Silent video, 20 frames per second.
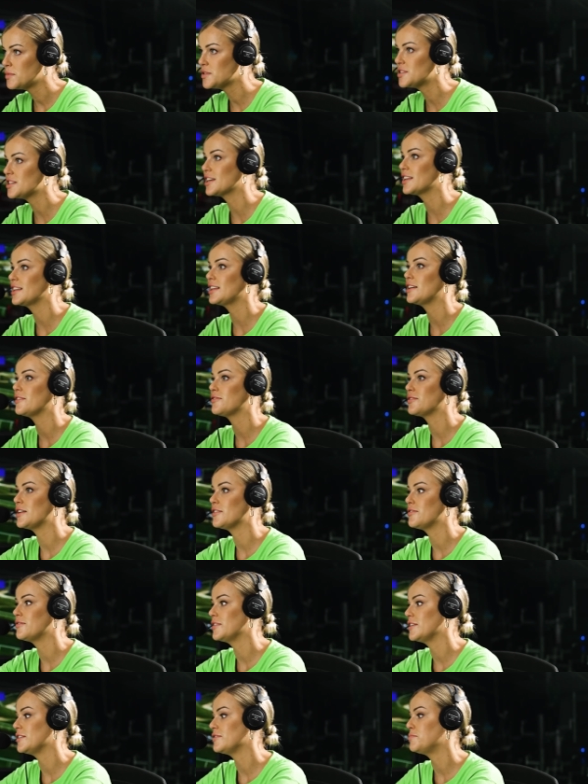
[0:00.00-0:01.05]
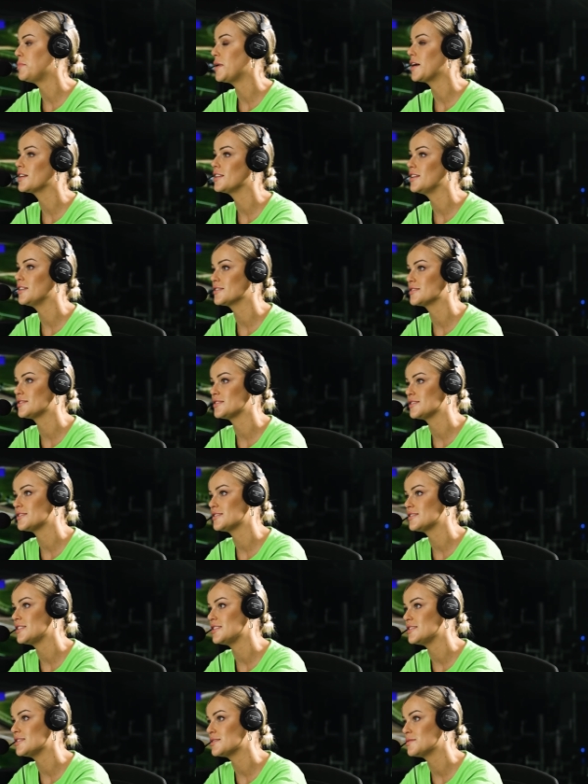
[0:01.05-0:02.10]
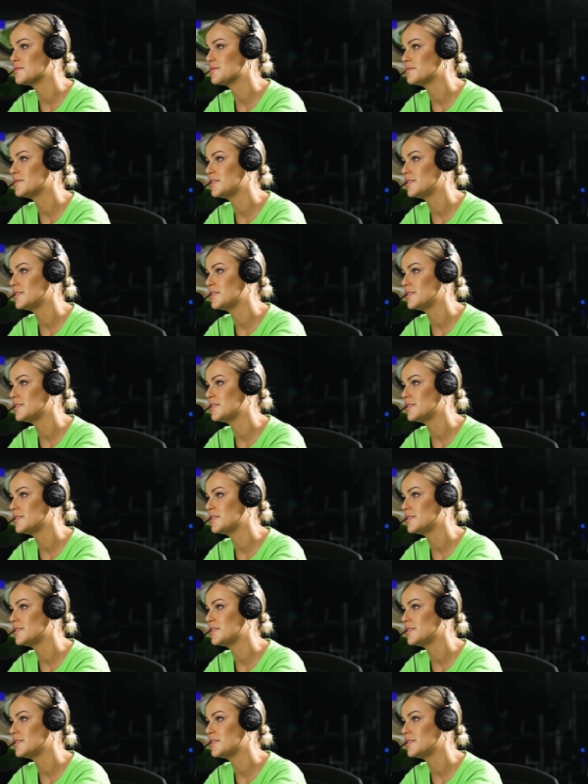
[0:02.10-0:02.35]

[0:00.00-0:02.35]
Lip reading: Particularly if bug lugs is